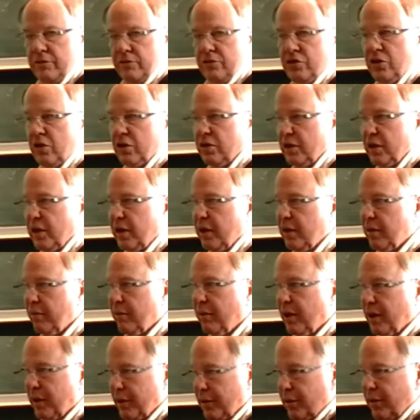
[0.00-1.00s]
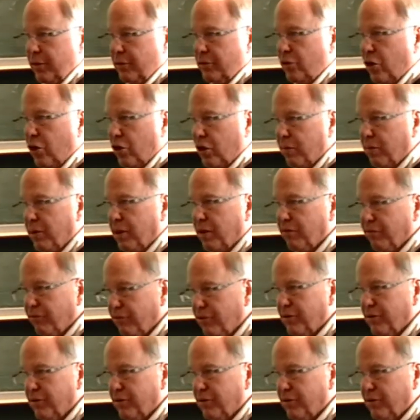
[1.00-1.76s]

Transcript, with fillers: talk to anybody, they'll talk about